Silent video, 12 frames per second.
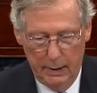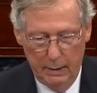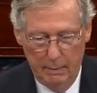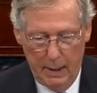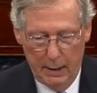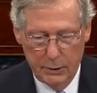that
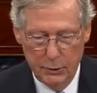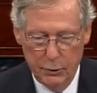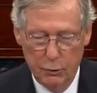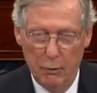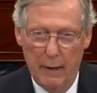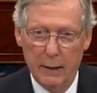matches
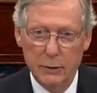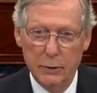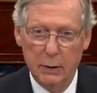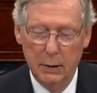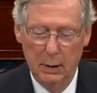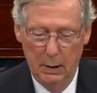
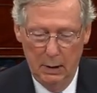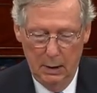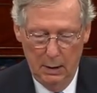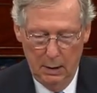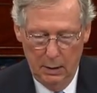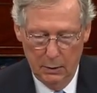strategy
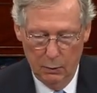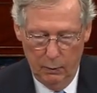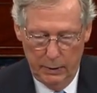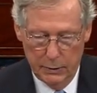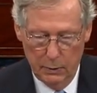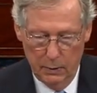to
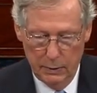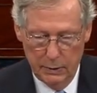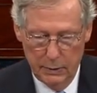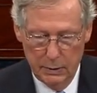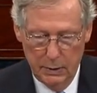resources,